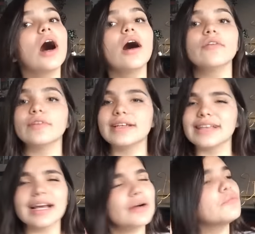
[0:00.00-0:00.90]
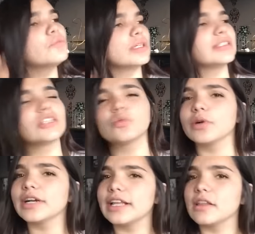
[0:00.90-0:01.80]
of, is that the
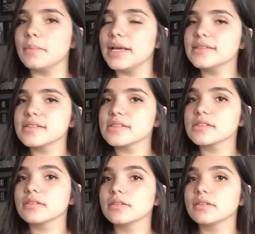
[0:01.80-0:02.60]
word? In the midst?